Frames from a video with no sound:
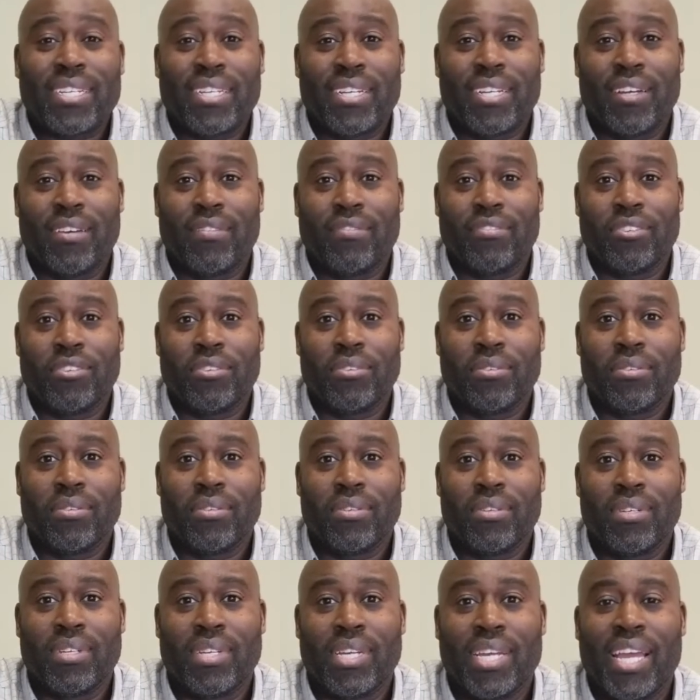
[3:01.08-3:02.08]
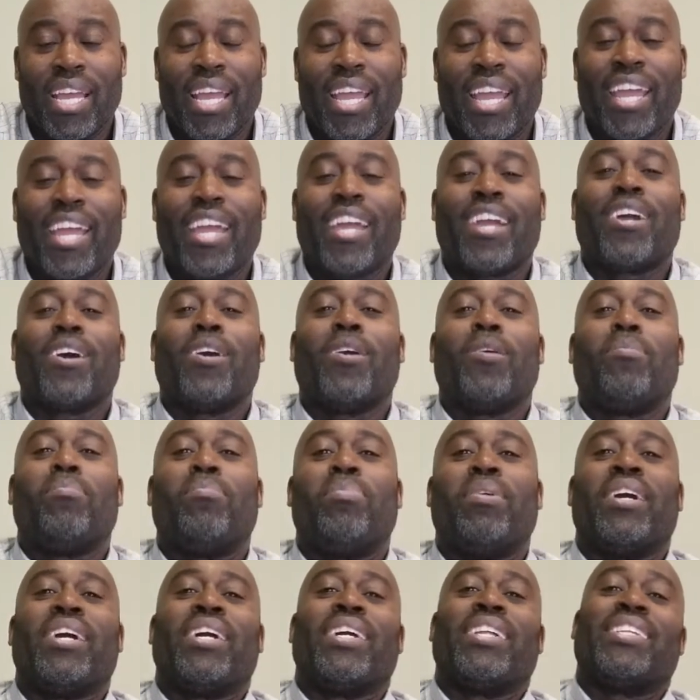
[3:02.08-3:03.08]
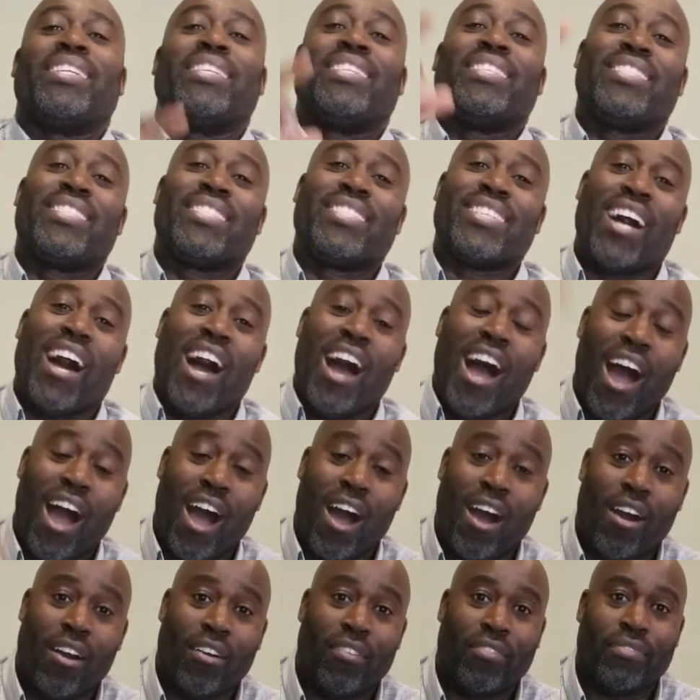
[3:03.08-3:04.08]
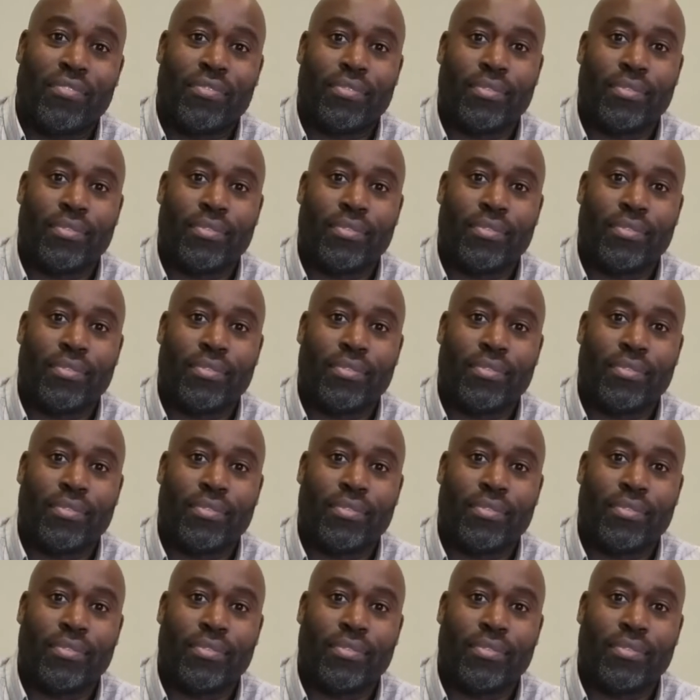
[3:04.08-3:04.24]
of you. Echo buttons off.